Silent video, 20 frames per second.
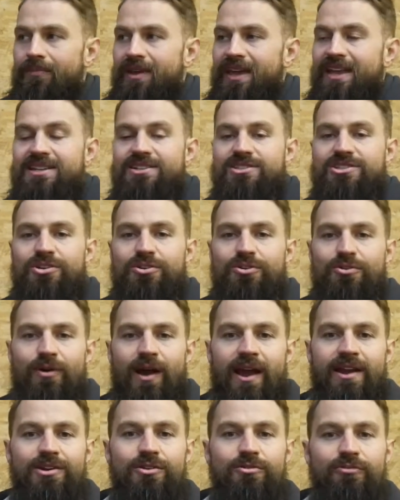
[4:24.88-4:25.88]

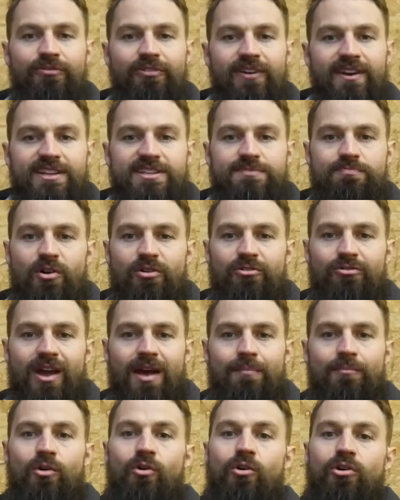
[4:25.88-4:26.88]
into a new fitness
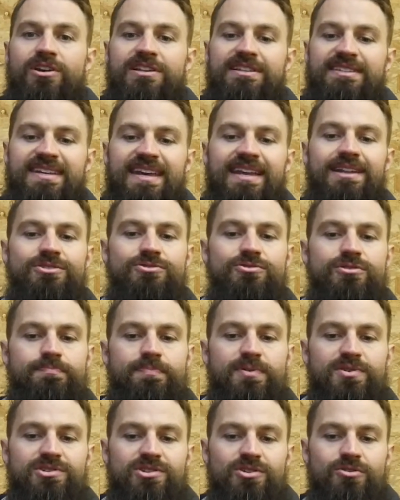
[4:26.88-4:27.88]
program or continued
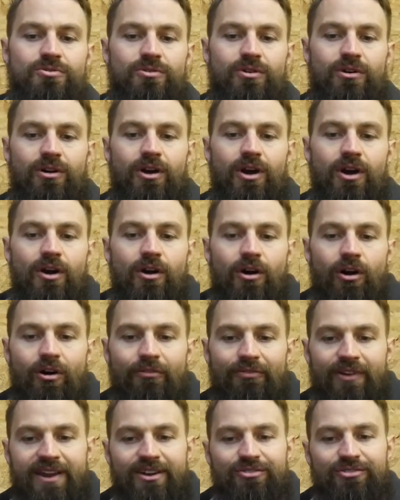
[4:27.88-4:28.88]
pursuit
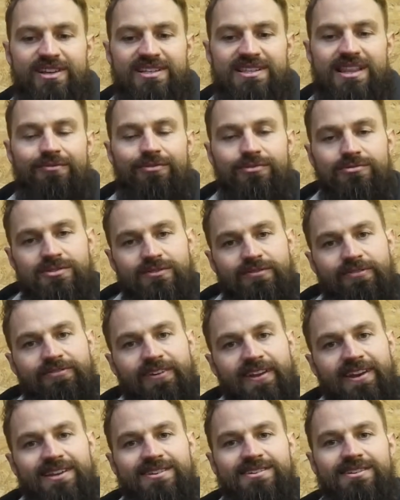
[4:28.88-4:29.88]
of increased levels of
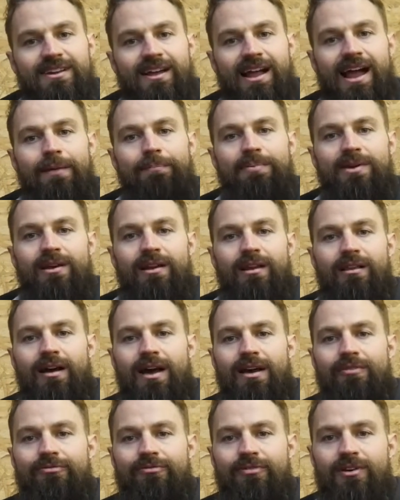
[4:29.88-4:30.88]
fitness and a happier
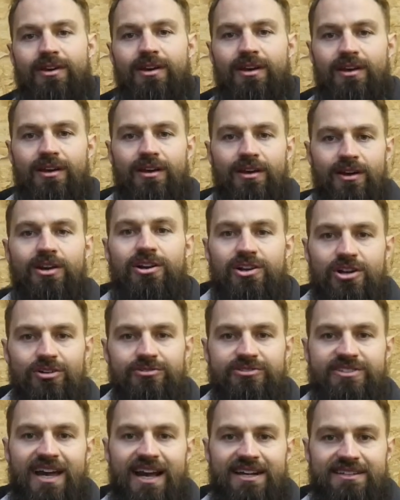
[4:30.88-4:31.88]
life,
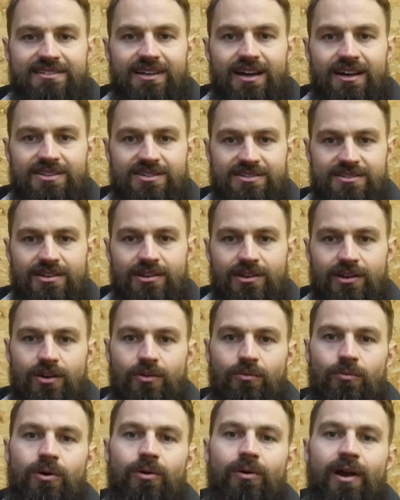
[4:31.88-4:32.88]
contact us,
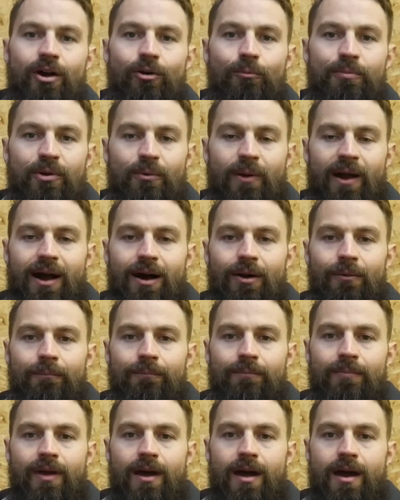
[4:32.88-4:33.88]
we'll help you out.
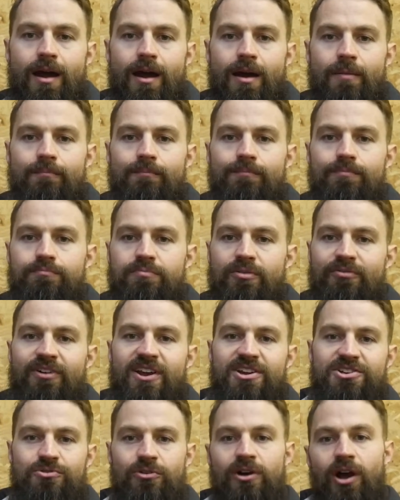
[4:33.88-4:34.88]

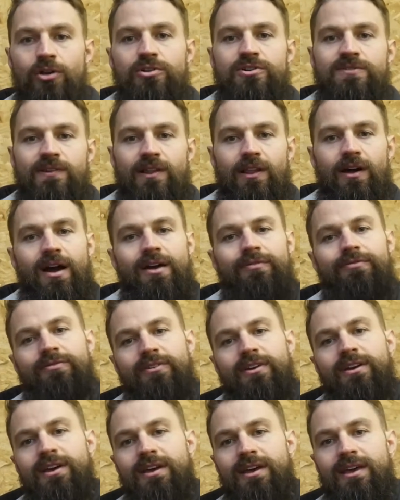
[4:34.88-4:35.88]
Professional coach for life
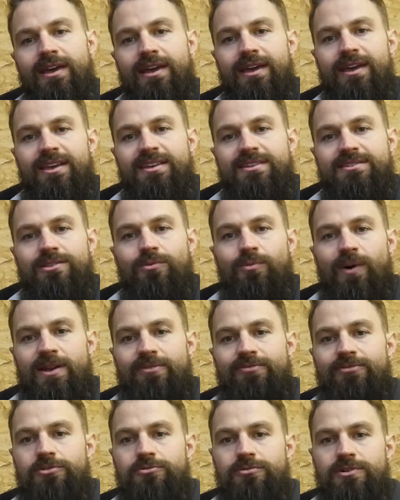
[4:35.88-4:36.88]
is the way
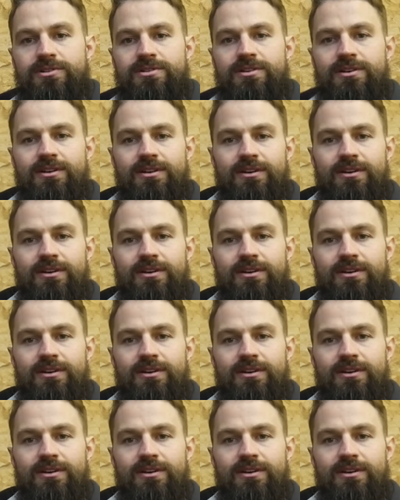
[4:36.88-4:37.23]
forward.